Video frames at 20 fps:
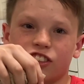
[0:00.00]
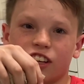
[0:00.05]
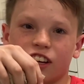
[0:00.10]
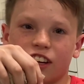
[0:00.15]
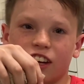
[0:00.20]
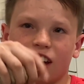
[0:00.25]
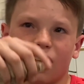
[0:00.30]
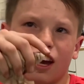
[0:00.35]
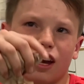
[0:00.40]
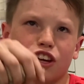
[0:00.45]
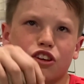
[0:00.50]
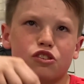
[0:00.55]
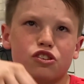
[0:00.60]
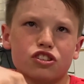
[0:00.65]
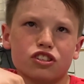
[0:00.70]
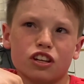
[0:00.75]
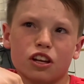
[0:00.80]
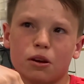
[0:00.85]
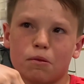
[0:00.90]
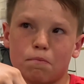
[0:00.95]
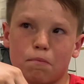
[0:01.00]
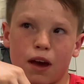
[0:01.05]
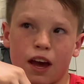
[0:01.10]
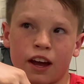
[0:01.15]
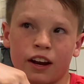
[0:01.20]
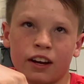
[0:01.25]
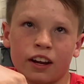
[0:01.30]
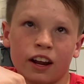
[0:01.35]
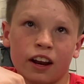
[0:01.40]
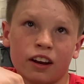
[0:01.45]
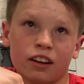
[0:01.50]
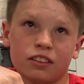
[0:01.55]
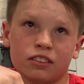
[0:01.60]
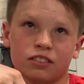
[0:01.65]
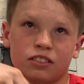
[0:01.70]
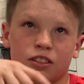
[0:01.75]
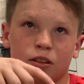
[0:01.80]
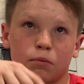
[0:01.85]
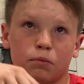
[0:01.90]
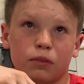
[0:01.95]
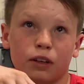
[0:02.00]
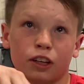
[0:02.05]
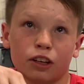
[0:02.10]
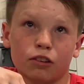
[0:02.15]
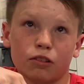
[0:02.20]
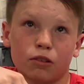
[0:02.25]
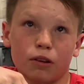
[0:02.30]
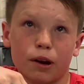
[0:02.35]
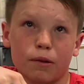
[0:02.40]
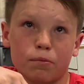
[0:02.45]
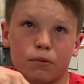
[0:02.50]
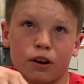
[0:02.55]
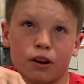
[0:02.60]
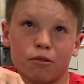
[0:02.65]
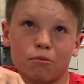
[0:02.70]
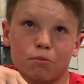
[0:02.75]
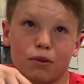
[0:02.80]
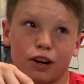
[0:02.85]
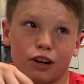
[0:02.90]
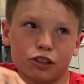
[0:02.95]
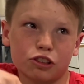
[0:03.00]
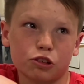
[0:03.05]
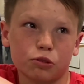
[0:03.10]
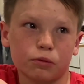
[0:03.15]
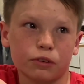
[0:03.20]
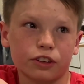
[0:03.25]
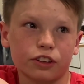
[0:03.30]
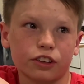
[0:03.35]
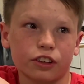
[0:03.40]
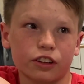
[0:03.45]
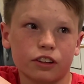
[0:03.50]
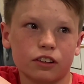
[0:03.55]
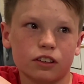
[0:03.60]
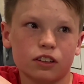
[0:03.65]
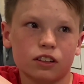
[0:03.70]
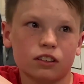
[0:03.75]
She's like, yeah, you just need a band-aid and something to rock around pressure with it.